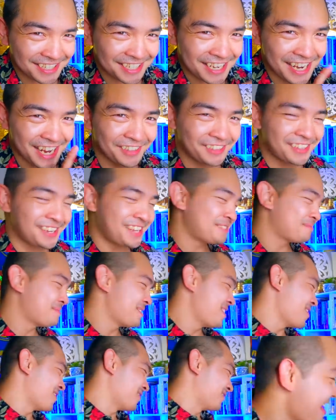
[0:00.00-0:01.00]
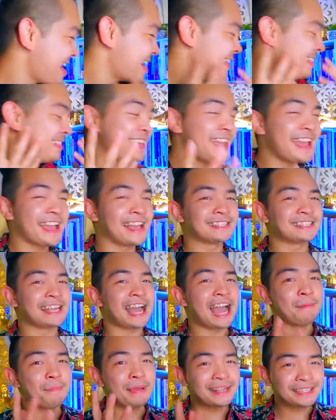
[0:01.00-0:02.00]
Check out the links below. And yes,
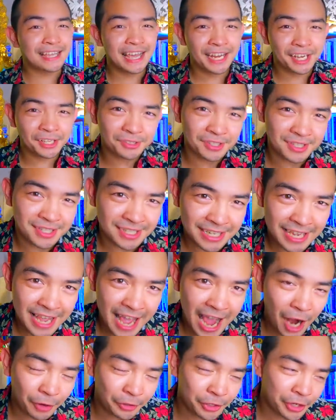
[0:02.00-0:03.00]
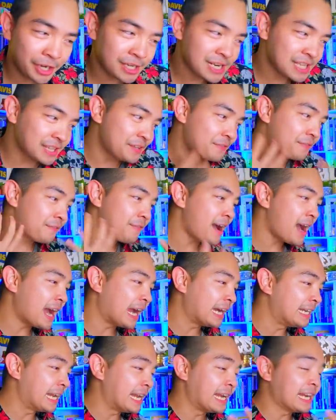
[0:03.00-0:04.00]
I'm excited to see how they're gonna
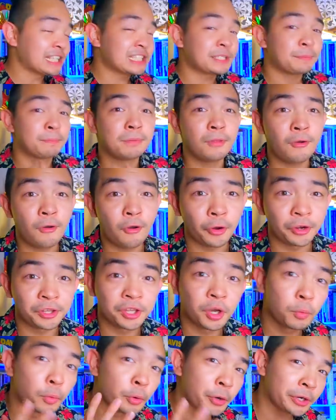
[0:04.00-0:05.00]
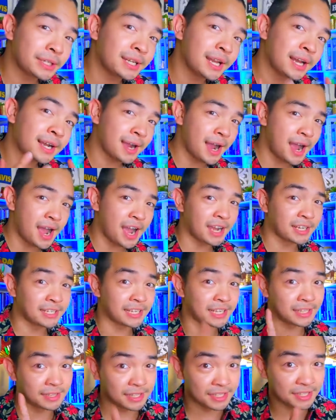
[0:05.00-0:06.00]
define and explore the word Lakan
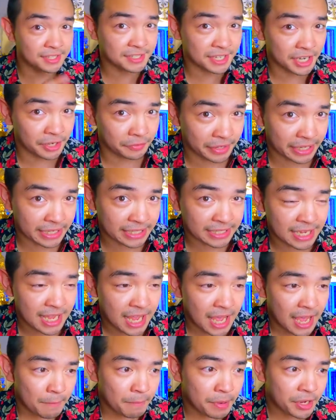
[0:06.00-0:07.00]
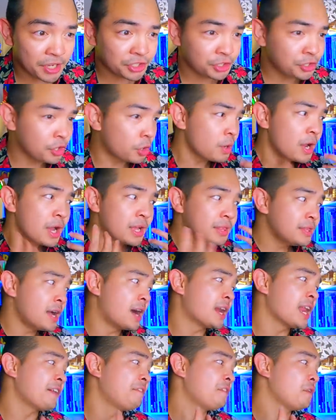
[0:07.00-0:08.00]
in this series. Because you know,
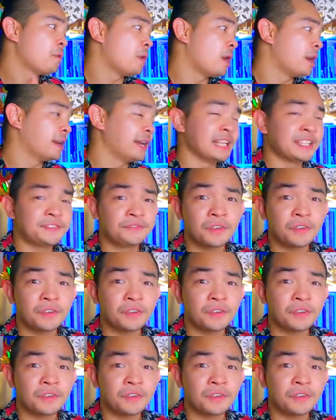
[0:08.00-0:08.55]
not everyone is